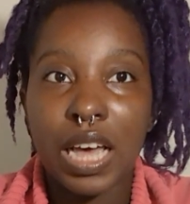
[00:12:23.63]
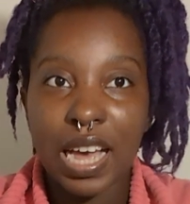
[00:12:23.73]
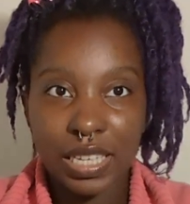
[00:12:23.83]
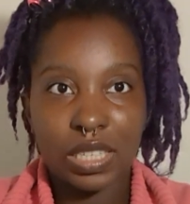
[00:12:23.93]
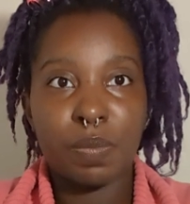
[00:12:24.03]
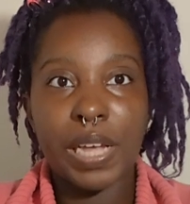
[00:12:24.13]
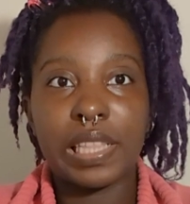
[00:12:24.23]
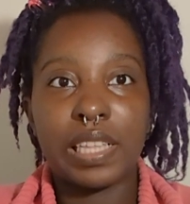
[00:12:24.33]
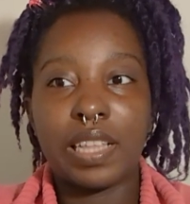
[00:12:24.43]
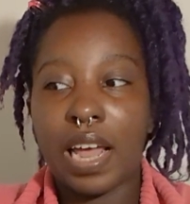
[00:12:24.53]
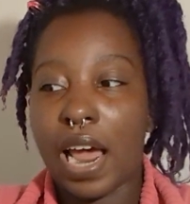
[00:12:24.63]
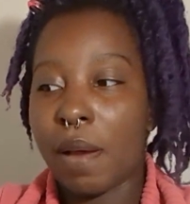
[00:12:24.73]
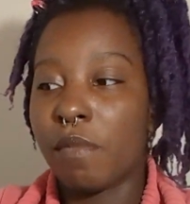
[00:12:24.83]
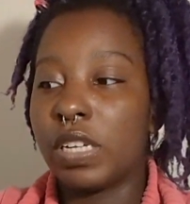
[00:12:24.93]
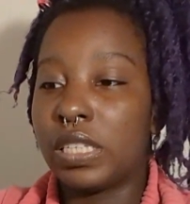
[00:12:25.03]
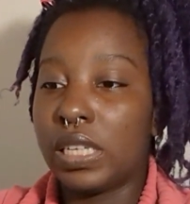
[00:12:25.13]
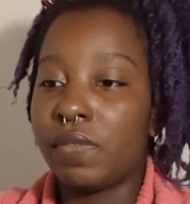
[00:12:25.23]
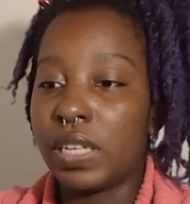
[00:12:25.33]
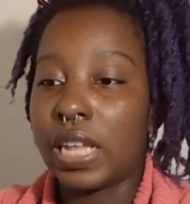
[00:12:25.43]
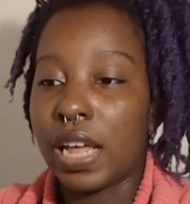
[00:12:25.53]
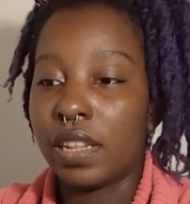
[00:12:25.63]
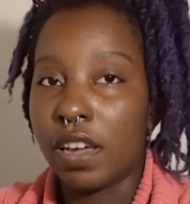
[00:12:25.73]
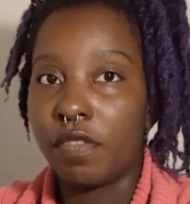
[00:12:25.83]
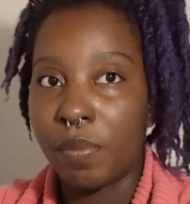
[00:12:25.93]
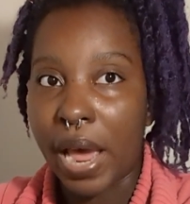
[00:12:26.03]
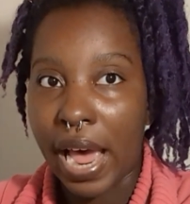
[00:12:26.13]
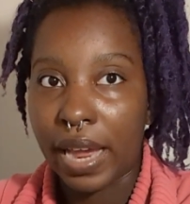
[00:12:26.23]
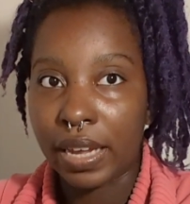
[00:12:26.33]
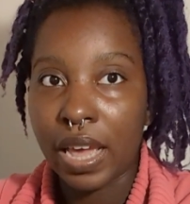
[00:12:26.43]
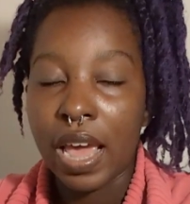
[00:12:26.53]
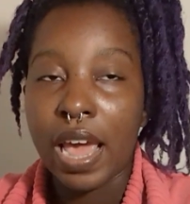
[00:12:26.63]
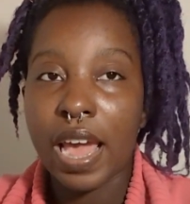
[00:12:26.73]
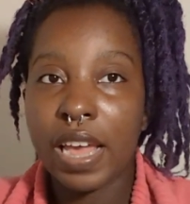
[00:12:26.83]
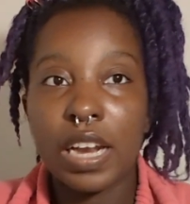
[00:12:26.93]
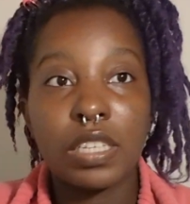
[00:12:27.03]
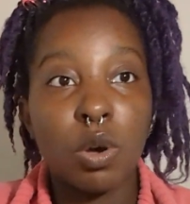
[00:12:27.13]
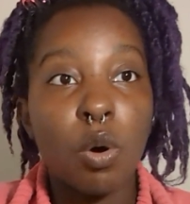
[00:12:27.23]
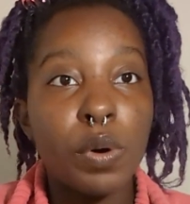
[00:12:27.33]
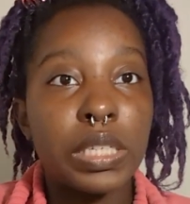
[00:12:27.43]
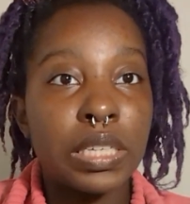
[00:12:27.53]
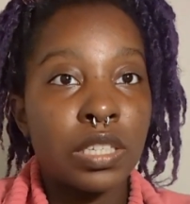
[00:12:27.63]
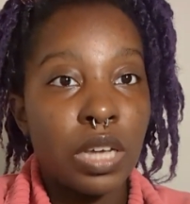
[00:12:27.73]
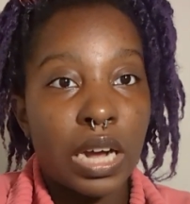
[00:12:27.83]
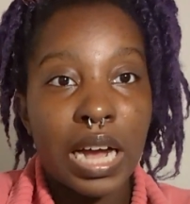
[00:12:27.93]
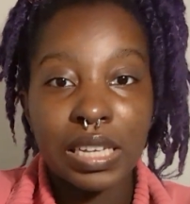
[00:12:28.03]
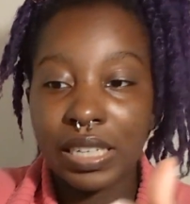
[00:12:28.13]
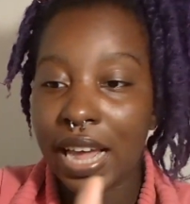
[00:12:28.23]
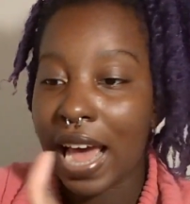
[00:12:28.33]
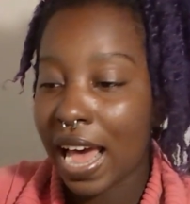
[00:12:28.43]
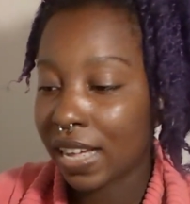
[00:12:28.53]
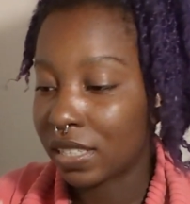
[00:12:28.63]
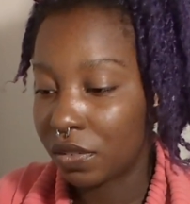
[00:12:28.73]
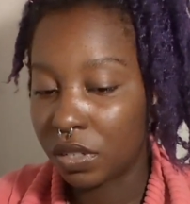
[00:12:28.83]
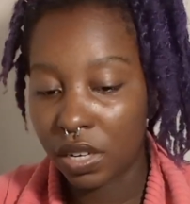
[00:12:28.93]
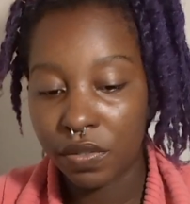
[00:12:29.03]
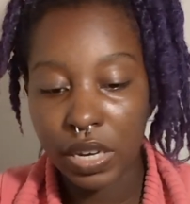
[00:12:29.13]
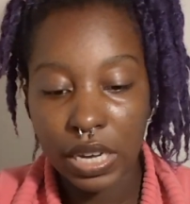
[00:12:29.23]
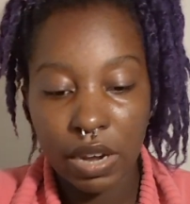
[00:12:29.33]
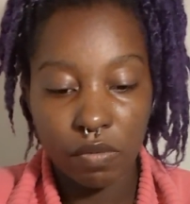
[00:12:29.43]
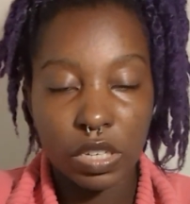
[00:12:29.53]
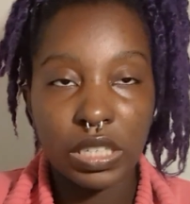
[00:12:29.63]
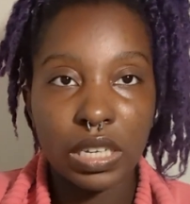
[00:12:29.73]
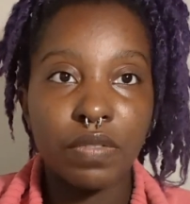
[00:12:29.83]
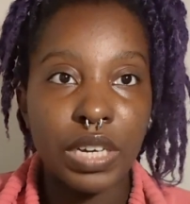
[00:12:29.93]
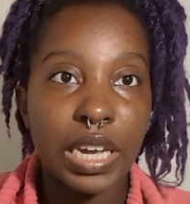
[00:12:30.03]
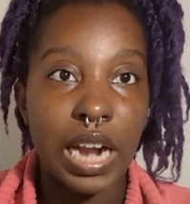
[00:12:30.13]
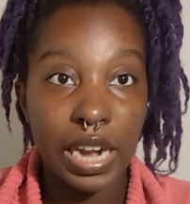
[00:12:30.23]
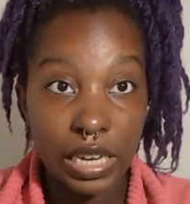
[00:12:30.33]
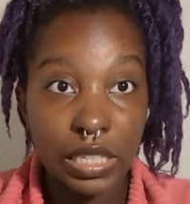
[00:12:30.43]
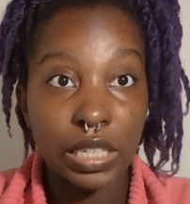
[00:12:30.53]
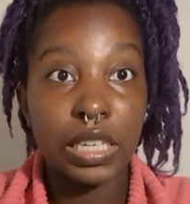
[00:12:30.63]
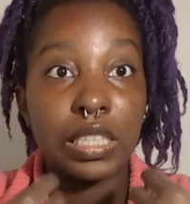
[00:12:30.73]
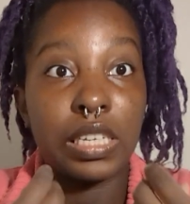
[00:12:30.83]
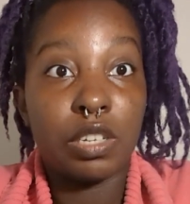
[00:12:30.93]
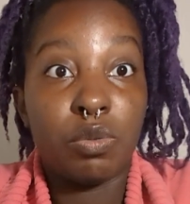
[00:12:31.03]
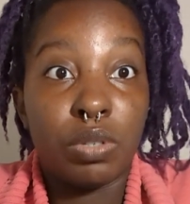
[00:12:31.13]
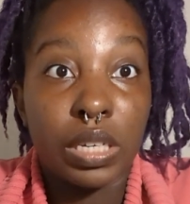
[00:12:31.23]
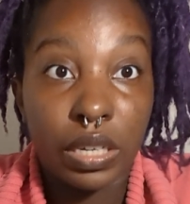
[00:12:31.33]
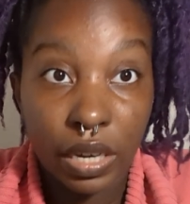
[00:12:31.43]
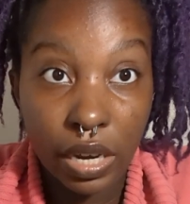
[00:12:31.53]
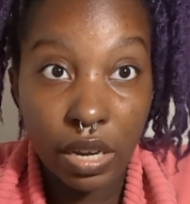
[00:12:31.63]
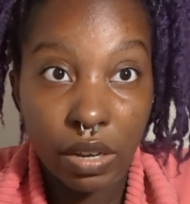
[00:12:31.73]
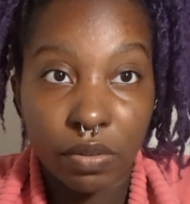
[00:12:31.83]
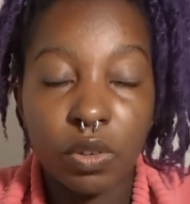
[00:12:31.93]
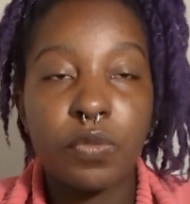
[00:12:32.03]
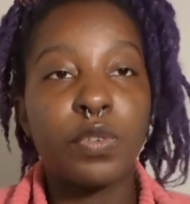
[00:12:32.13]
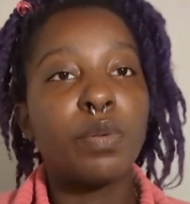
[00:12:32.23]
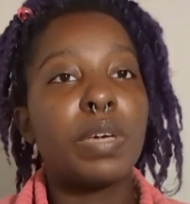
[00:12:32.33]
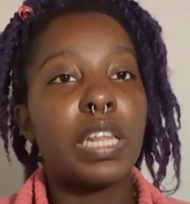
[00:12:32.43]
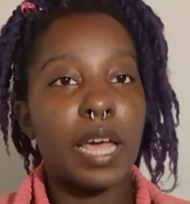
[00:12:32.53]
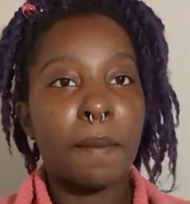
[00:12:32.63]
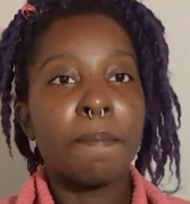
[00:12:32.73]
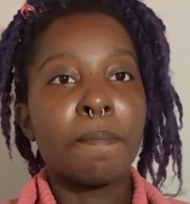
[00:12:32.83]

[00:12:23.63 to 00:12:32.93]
expected that I'm receiving that love back. And it's always a constant act of giving and receiving, and I need to continue to give. You feel me? Like,